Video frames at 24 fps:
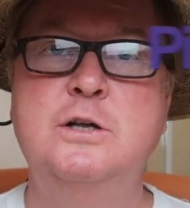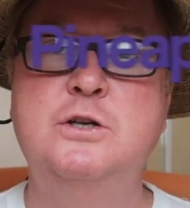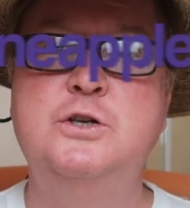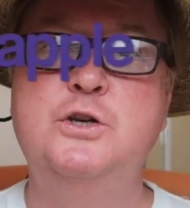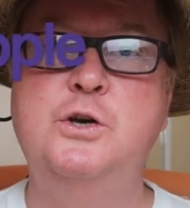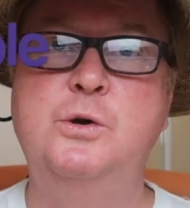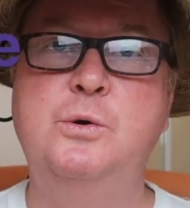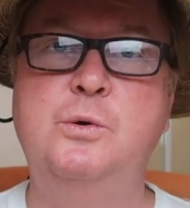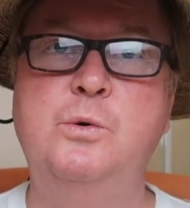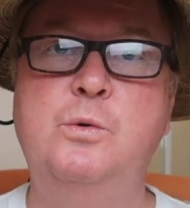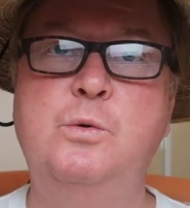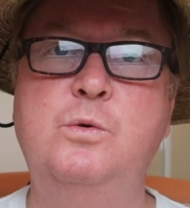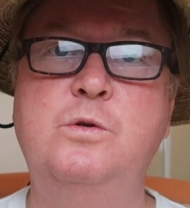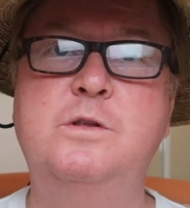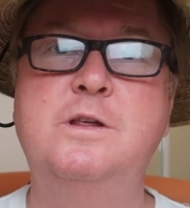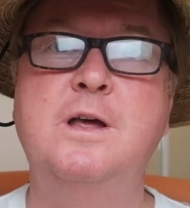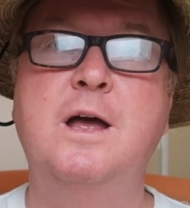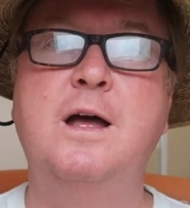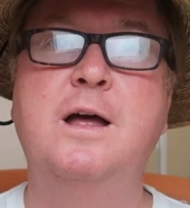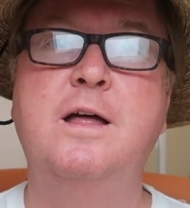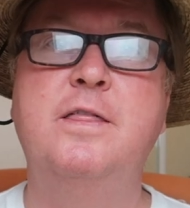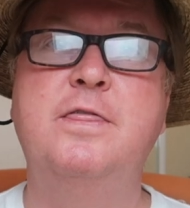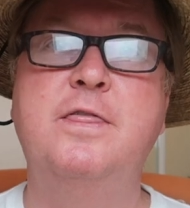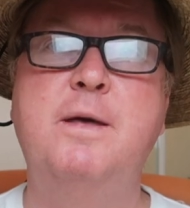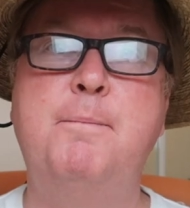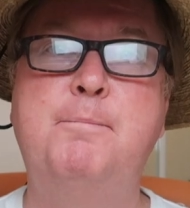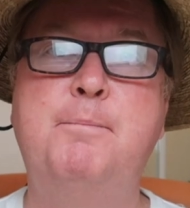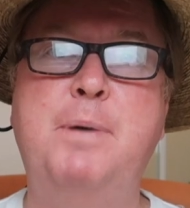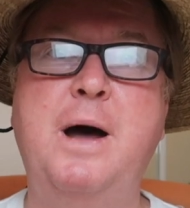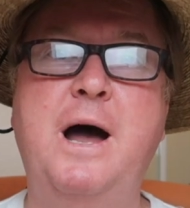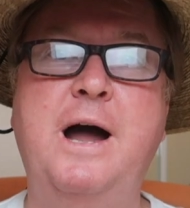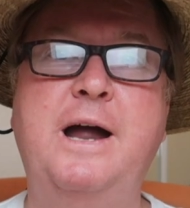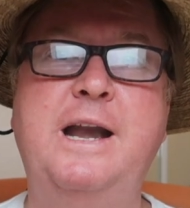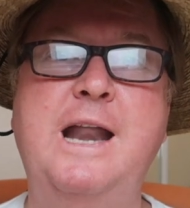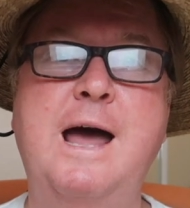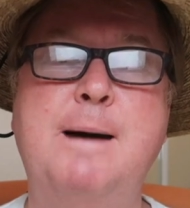choose the
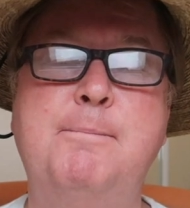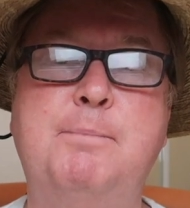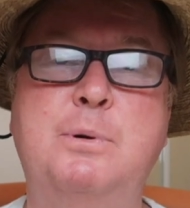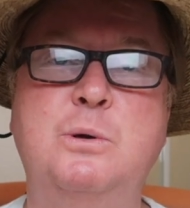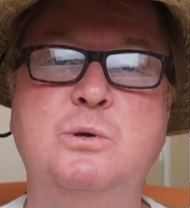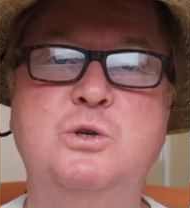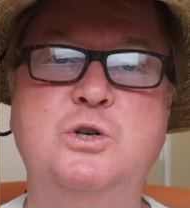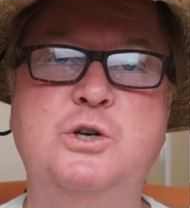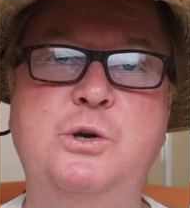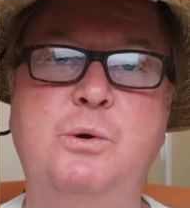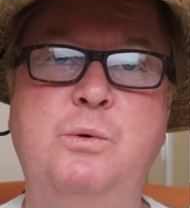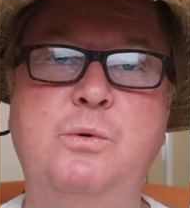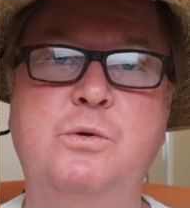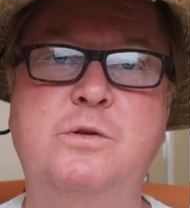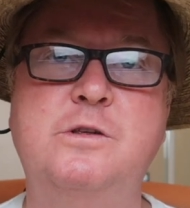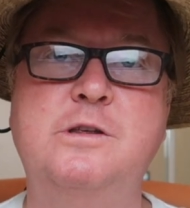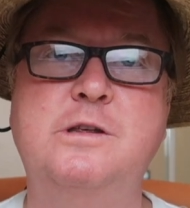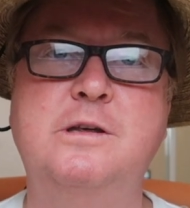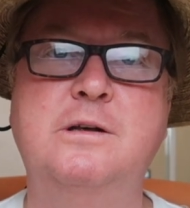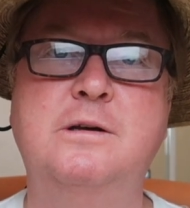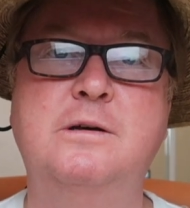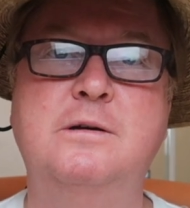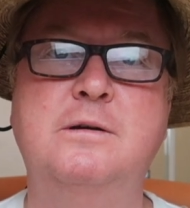pineapple juice.